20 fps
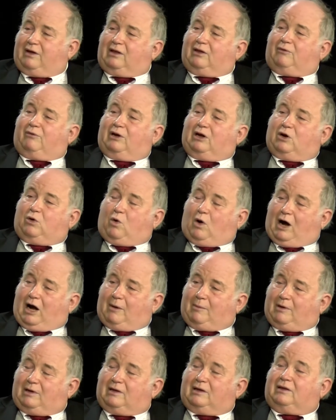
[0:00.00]
the
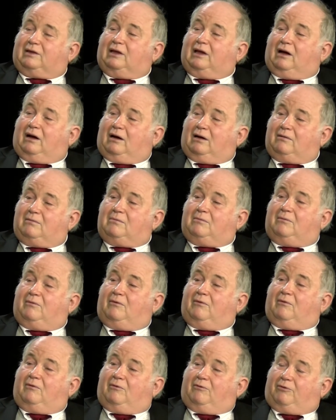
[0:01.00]
requirement that the
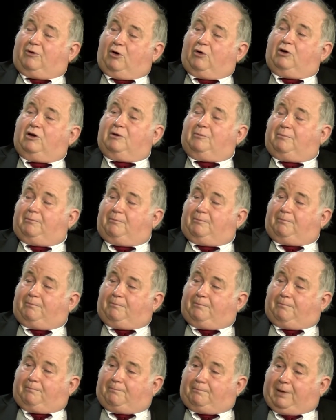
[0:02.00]
unvoted
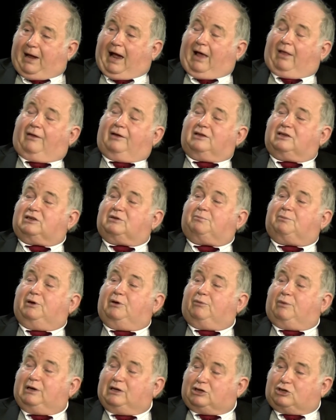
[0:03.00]
ballots be
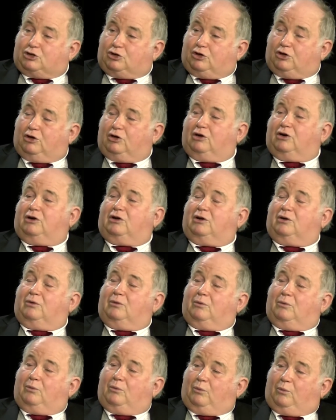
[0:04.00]
returned
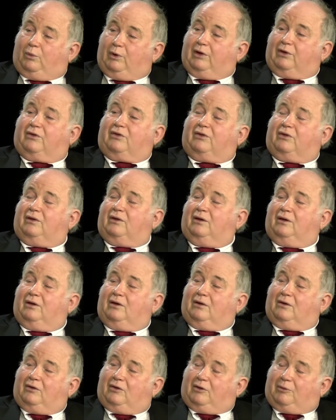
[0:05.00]
with
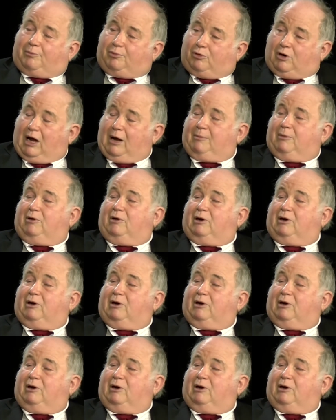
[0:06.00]
the primary